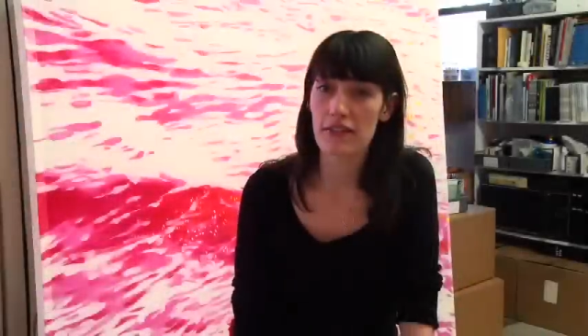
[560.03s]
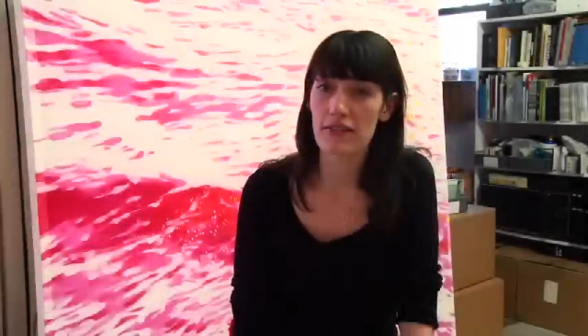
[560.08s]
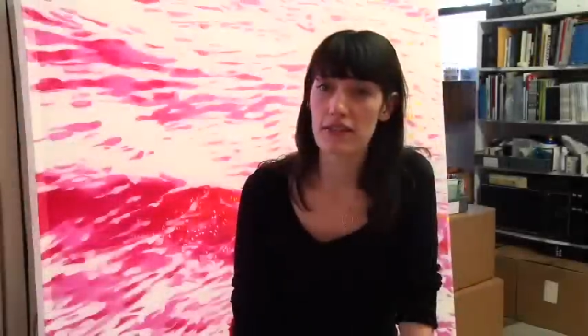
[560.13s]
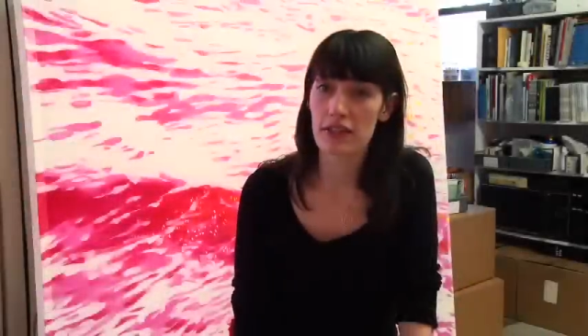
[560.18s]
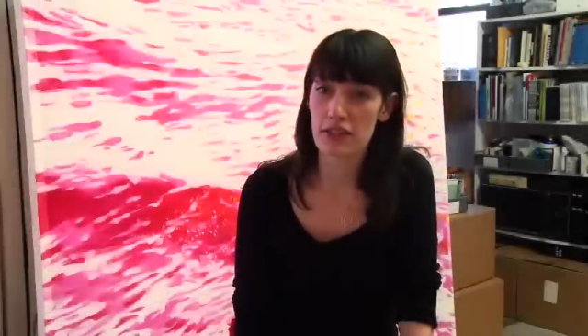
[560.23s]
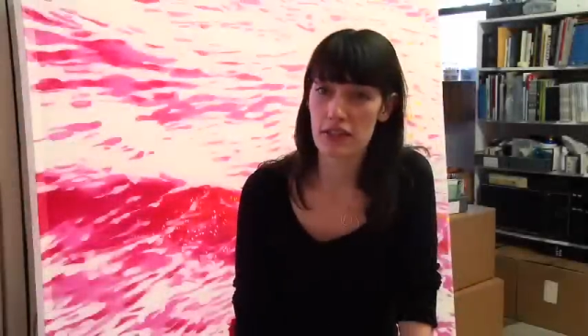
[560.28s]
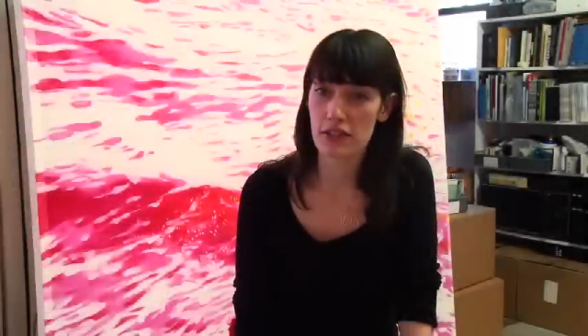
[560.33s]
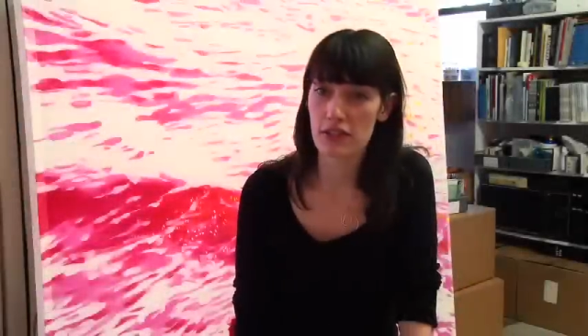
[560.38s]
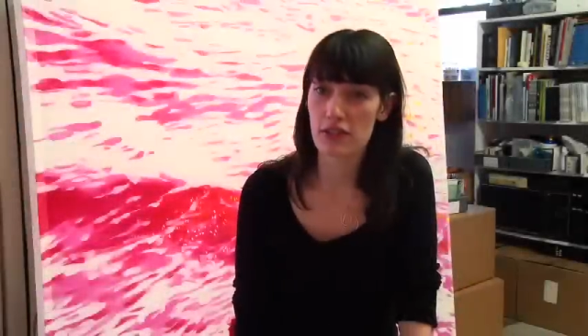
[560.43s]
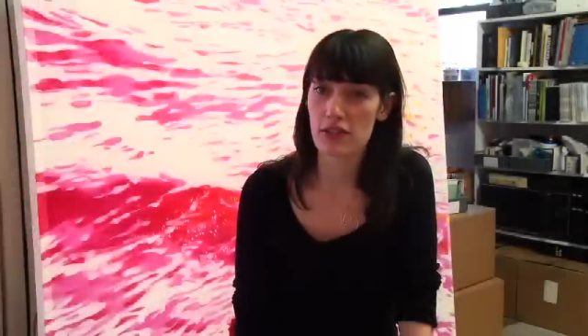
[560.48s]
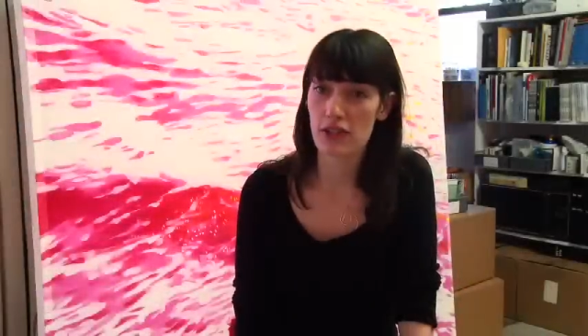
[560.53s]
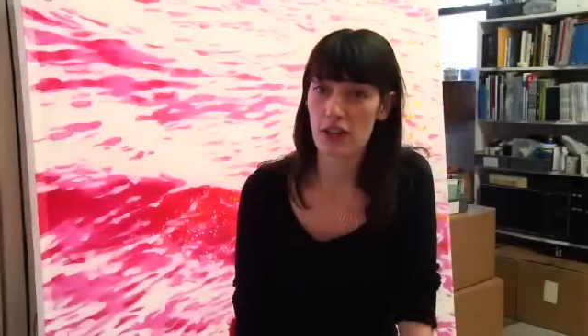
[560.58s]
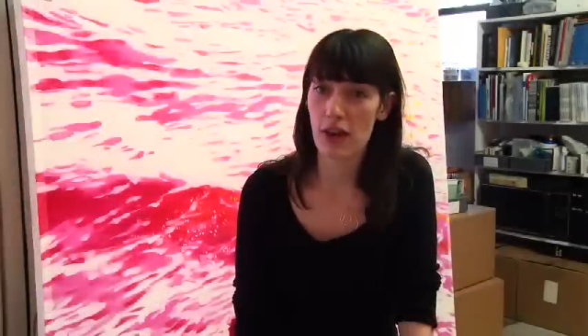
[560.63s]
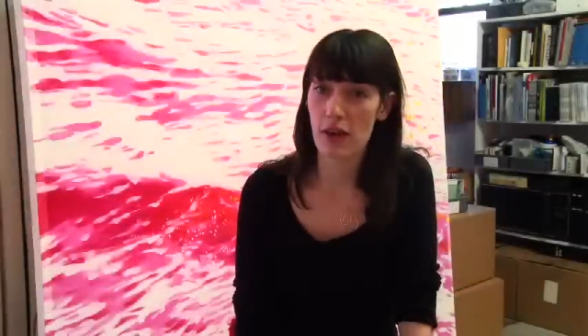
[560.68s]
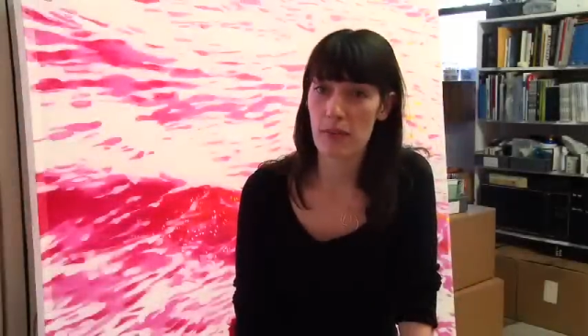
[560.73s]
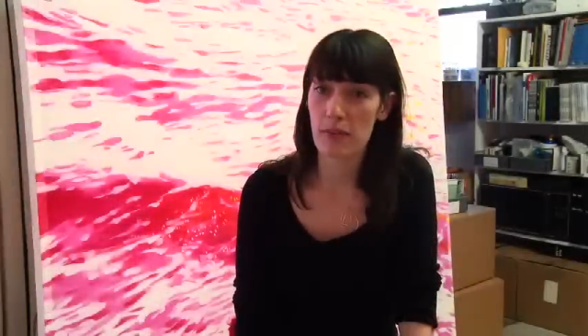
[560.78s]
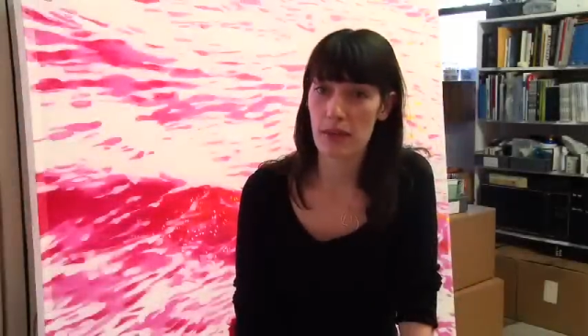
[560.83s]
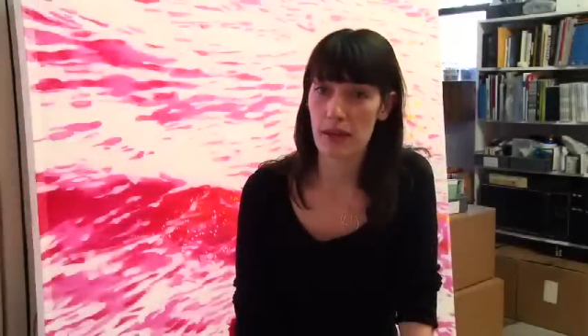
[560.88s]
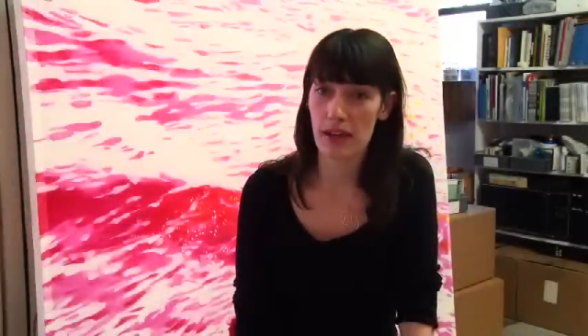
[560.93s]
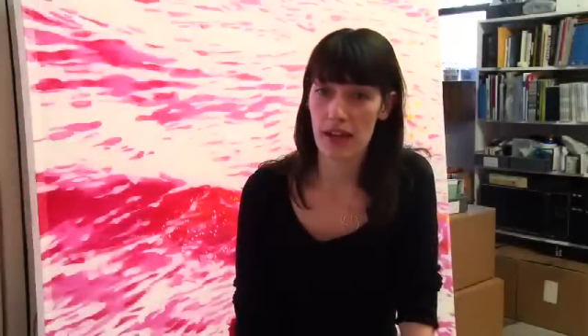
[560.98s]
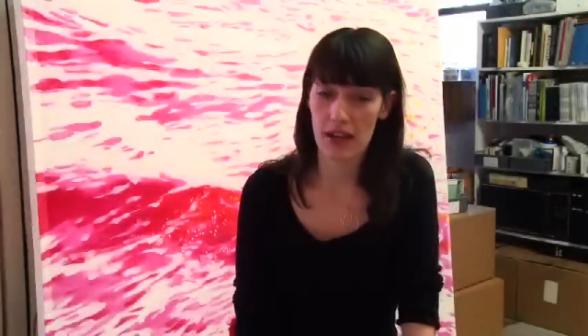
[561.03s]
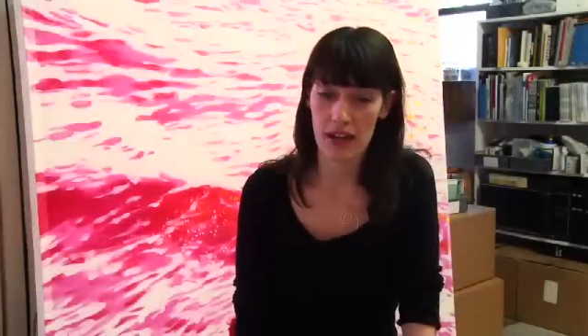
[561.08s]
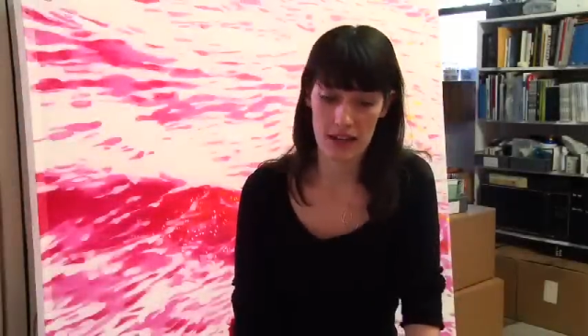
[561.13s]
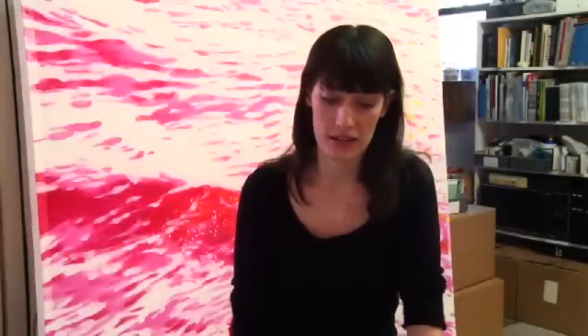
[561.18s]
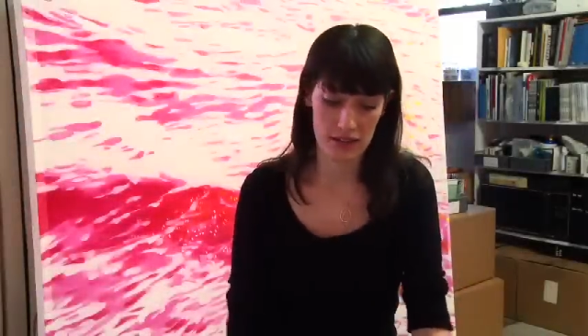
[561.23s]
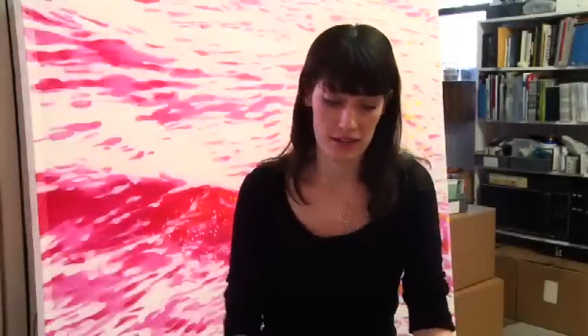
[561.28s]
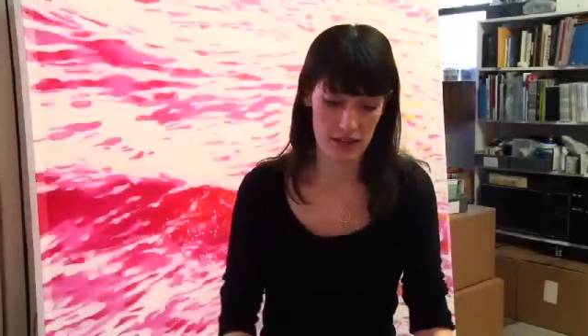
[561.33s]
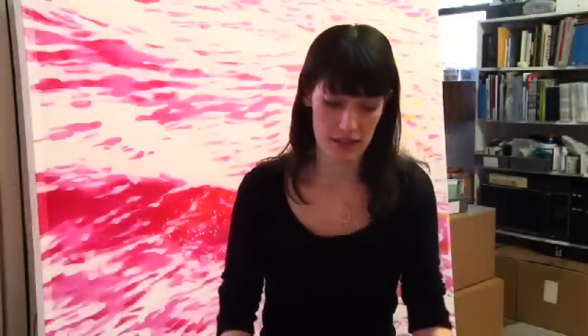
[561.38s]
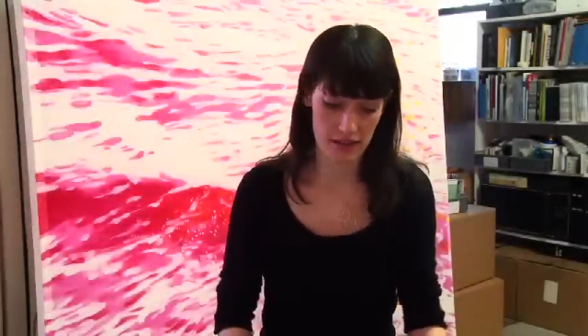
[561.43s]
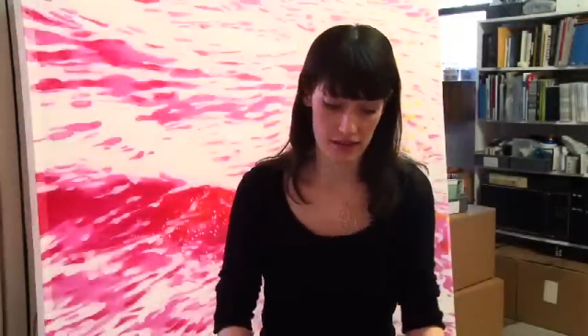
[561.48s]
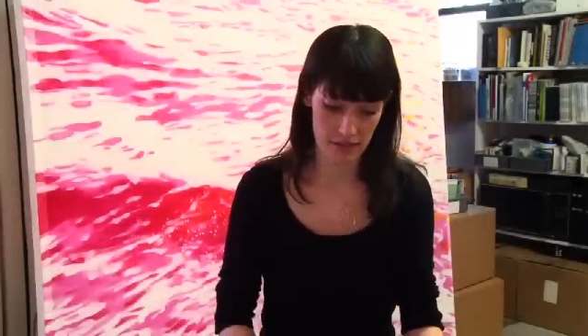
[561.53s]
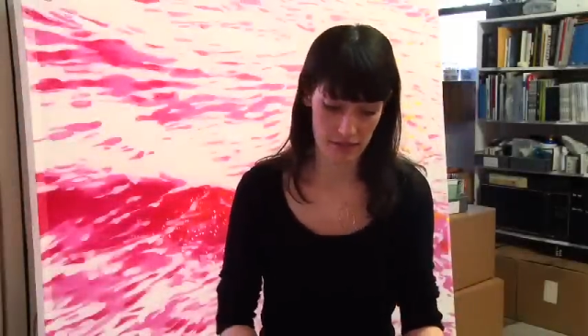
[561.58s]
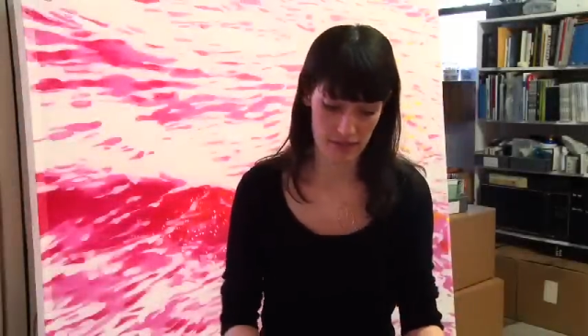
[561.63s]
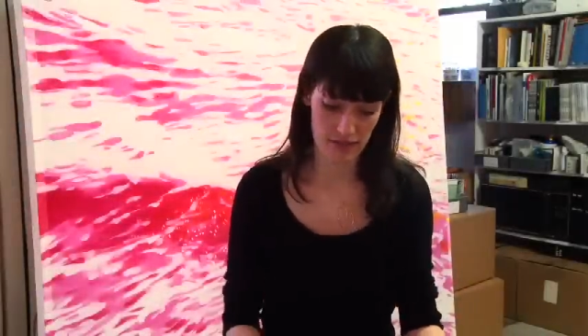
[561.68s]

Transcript: a vintage shop that has,